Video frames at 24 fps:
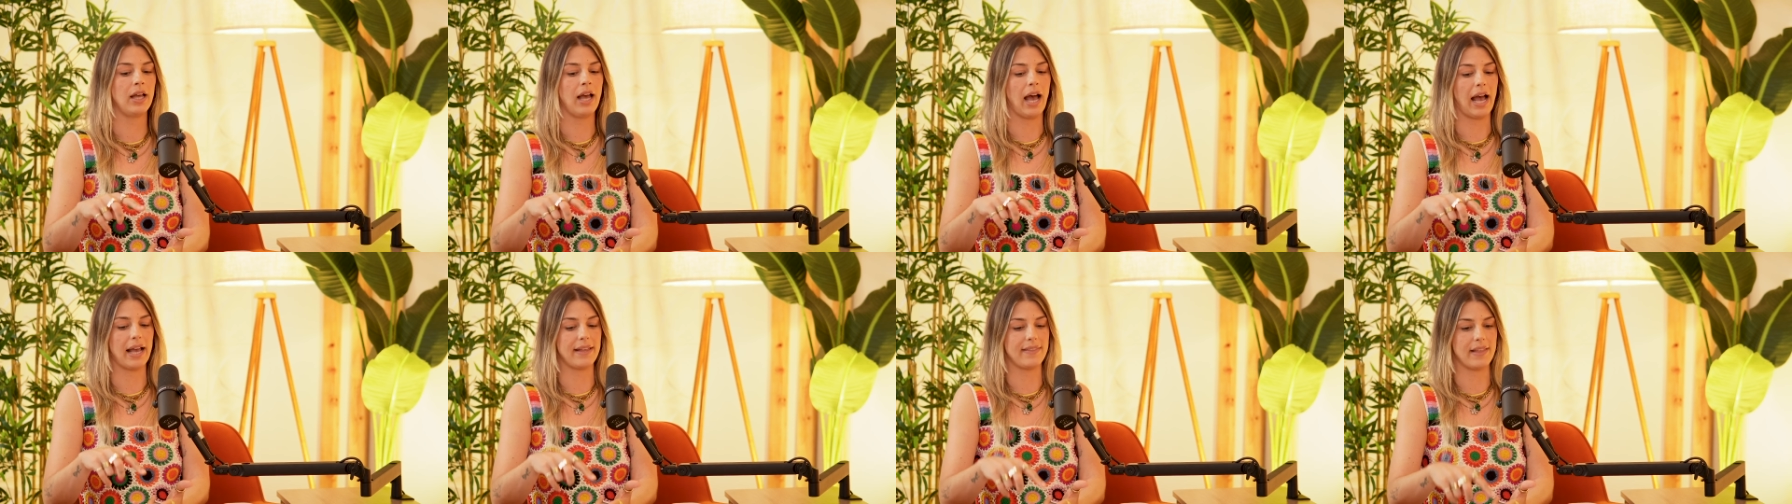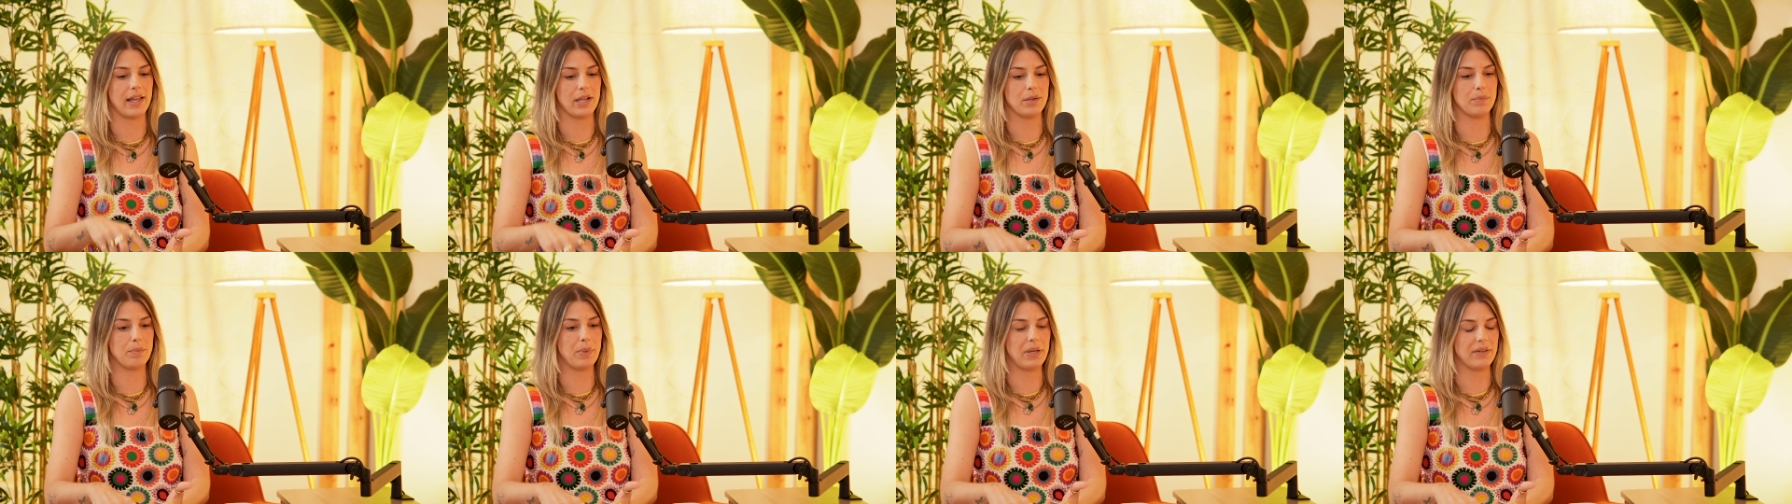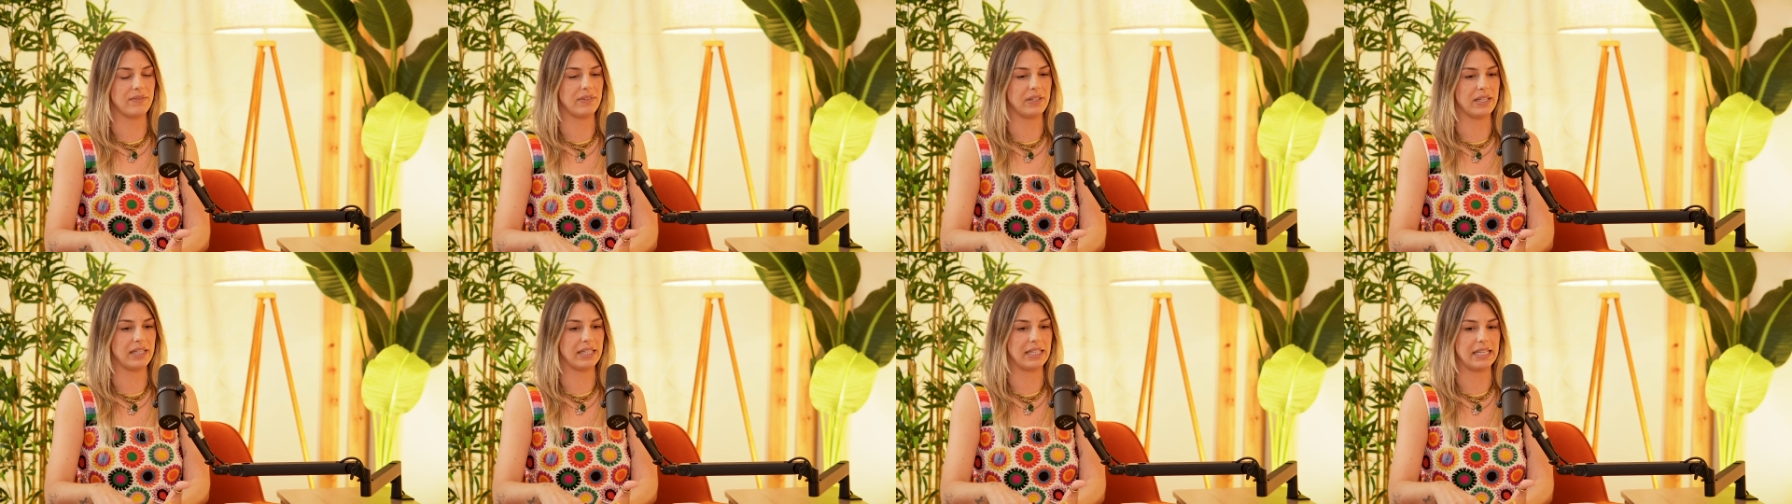I then
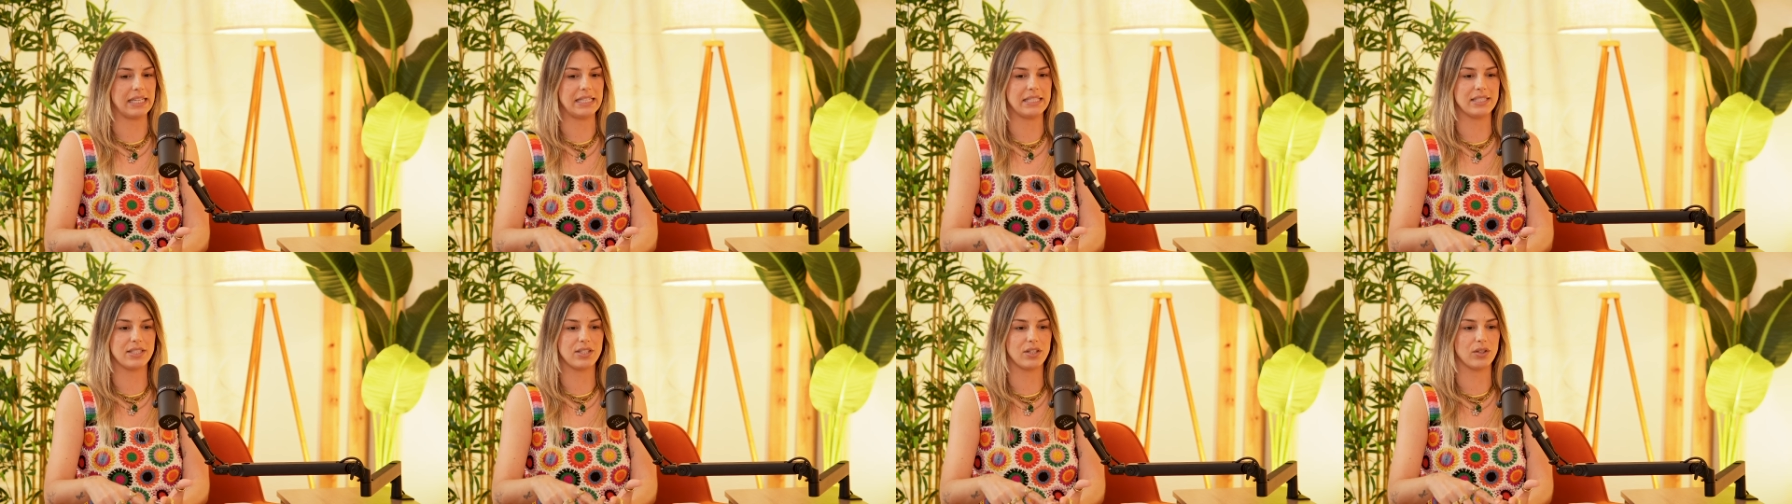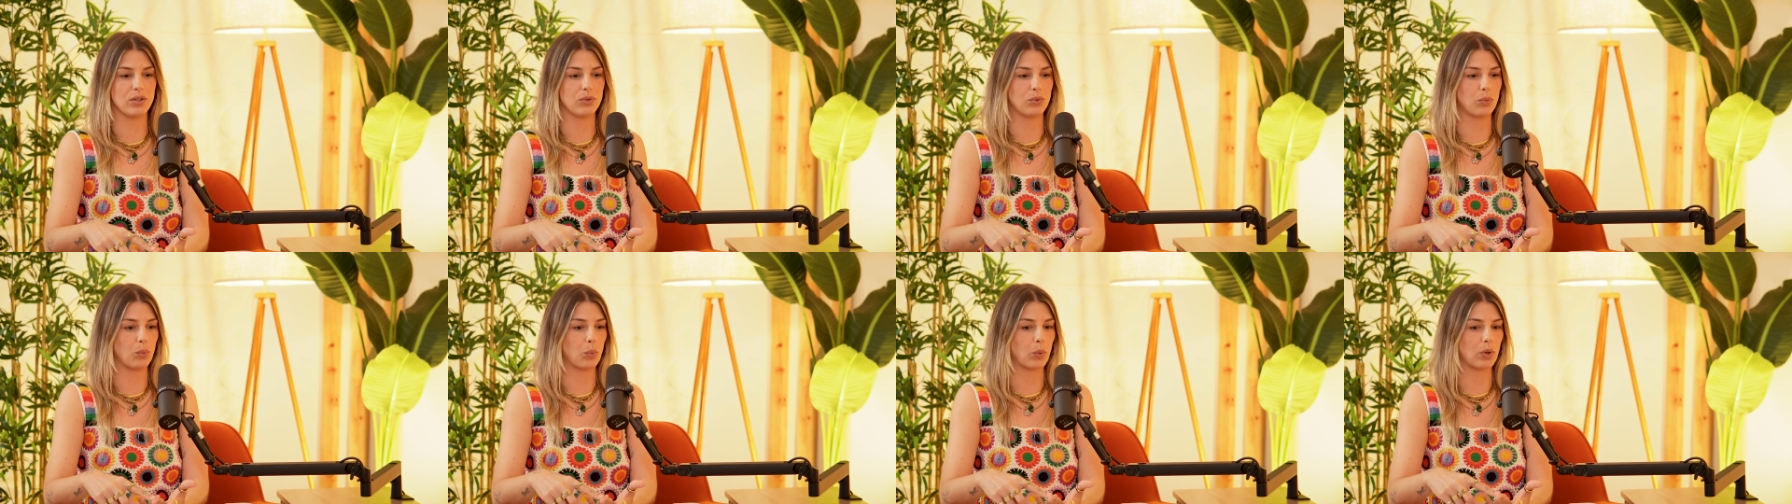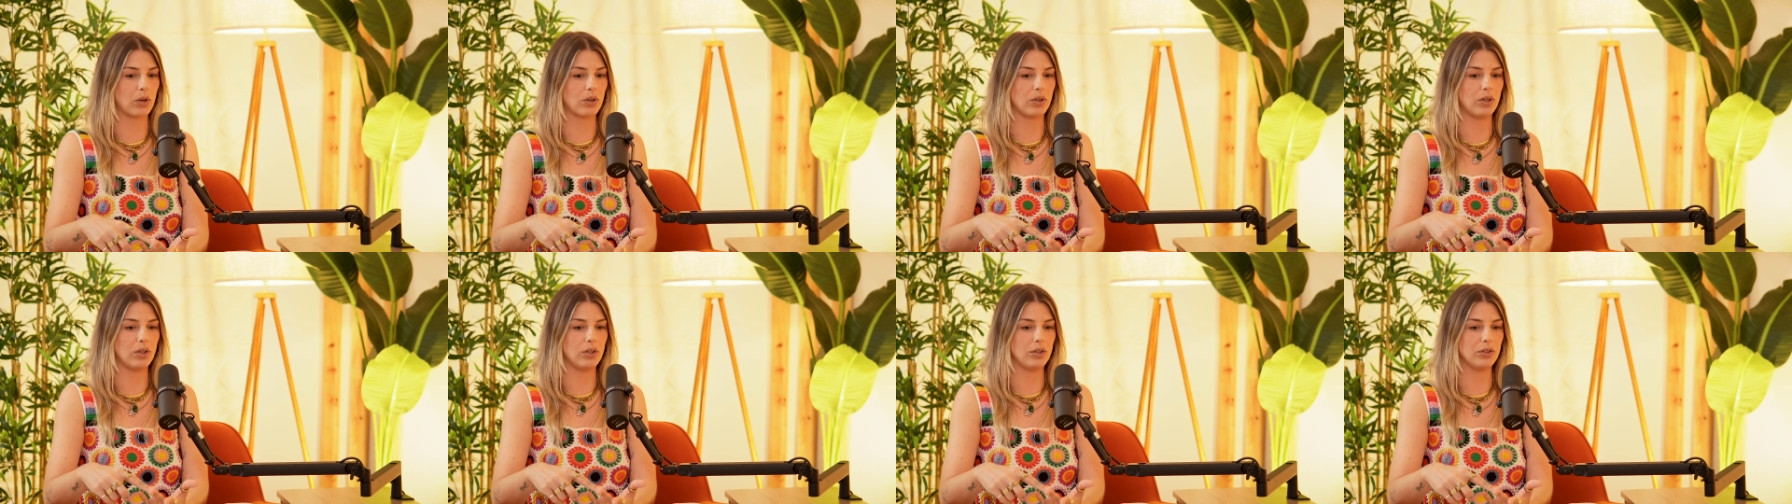pivoted into the
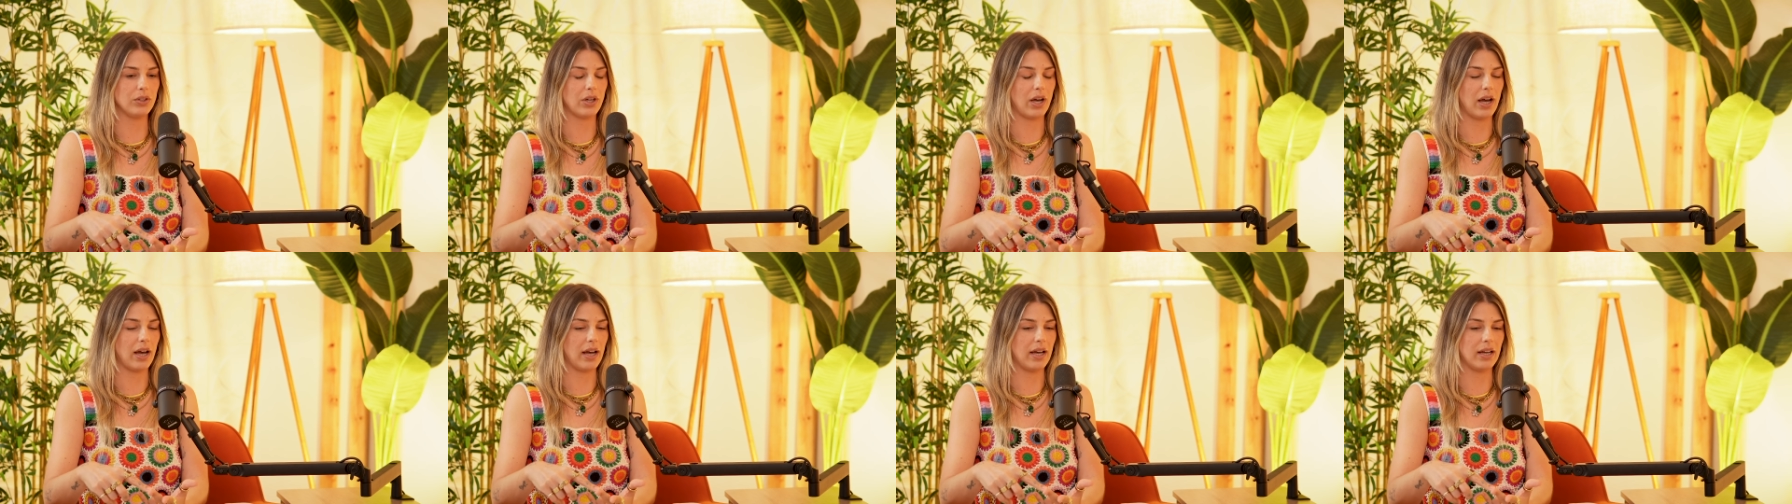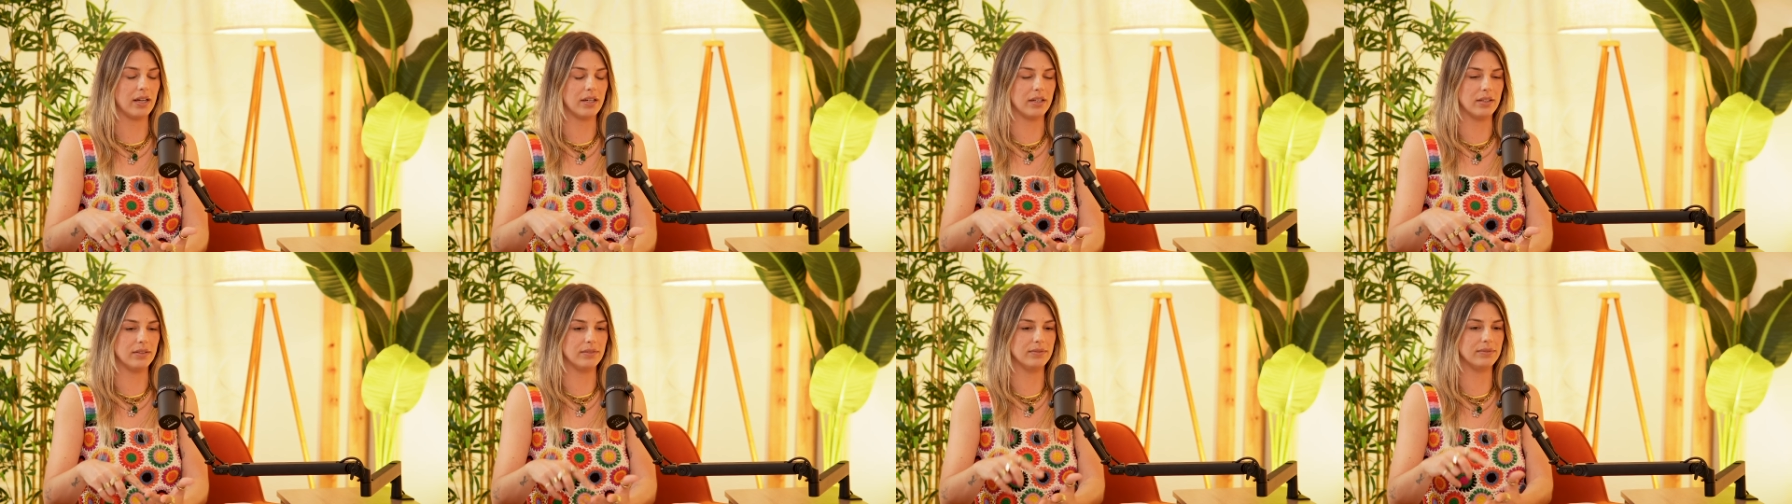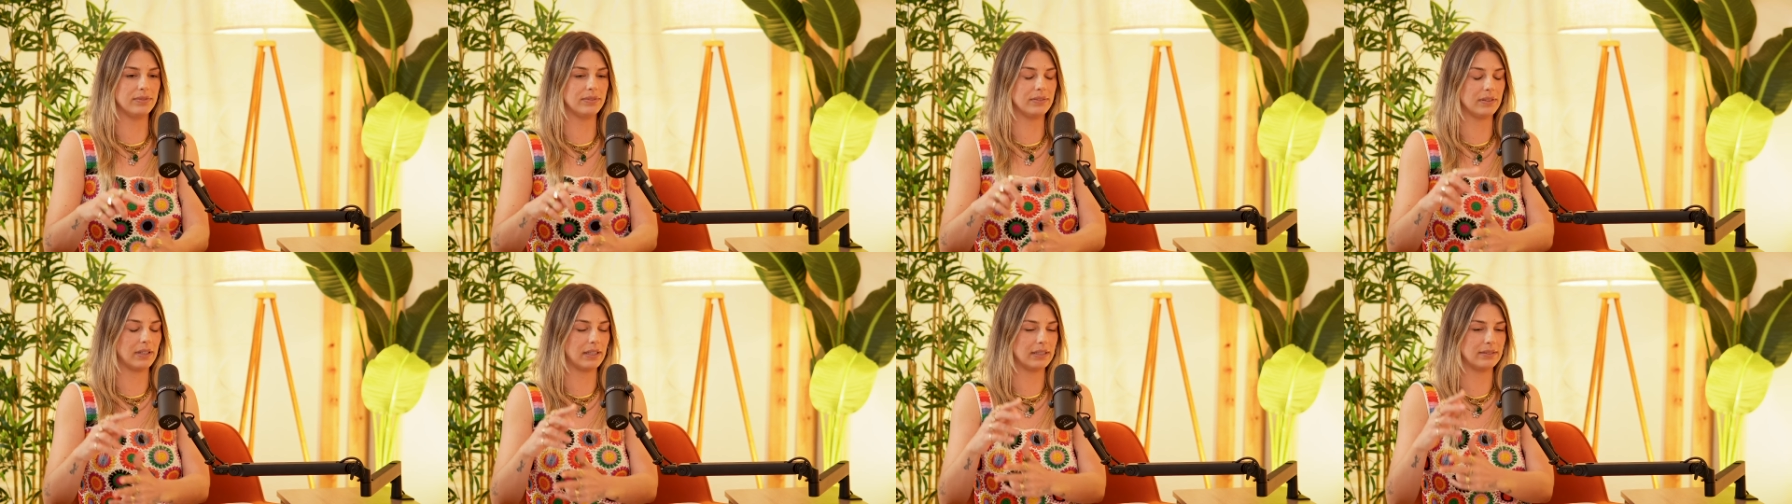world
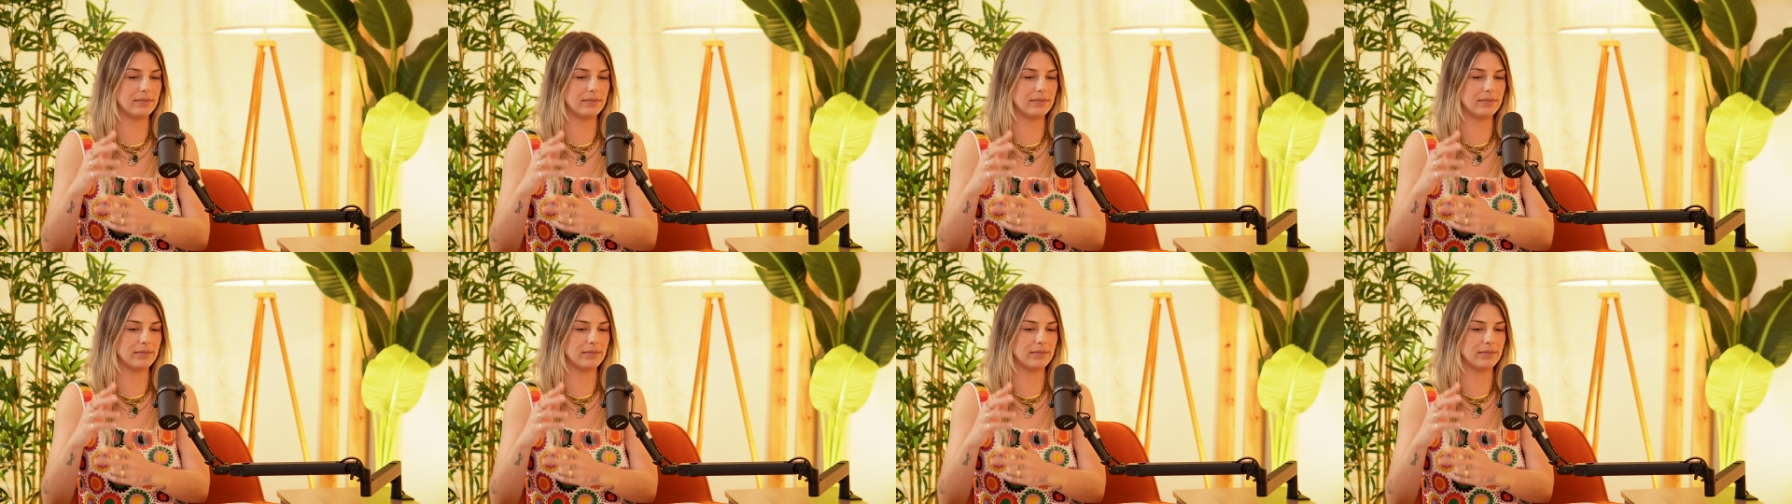of